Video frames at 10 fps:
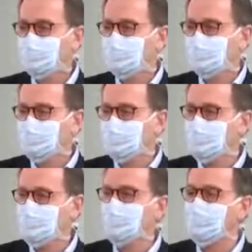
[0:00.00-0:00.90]
be
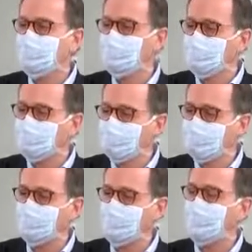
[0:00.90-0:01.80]
to use
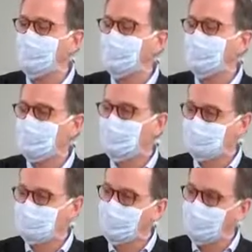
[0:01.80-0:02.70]
a
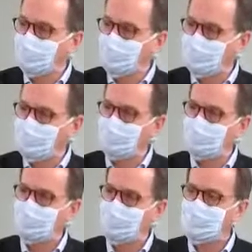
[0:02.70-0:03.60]
smaller
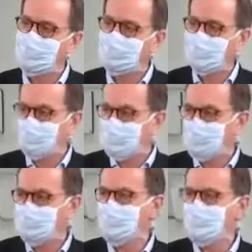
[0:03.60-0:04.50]
gauge
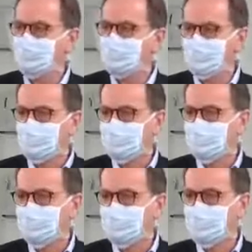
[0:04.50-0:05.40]
needle
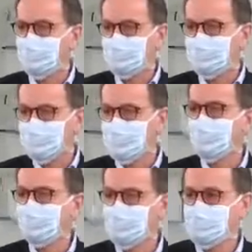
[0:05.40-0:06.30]
to do
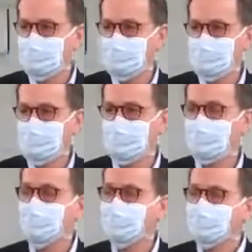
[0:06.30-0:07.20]
your injection.
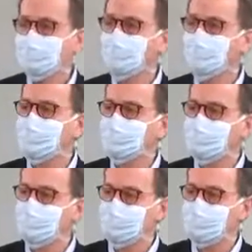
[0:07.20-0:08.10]
Use the
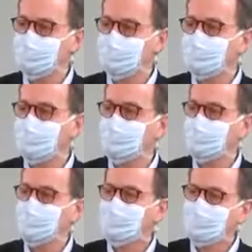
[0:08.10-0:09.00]
needle
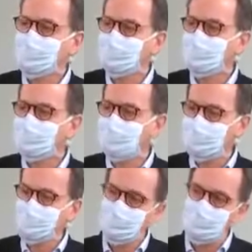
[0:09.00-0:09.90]
you get
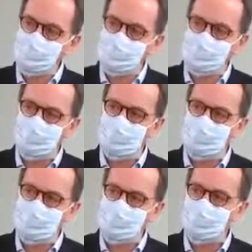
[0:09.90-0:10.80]
in the blister
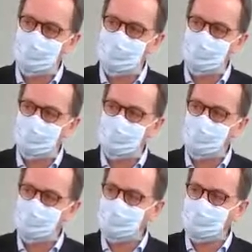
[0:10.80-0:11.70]
because this is the
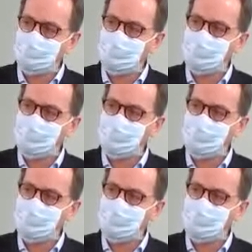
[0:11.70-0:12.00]
needle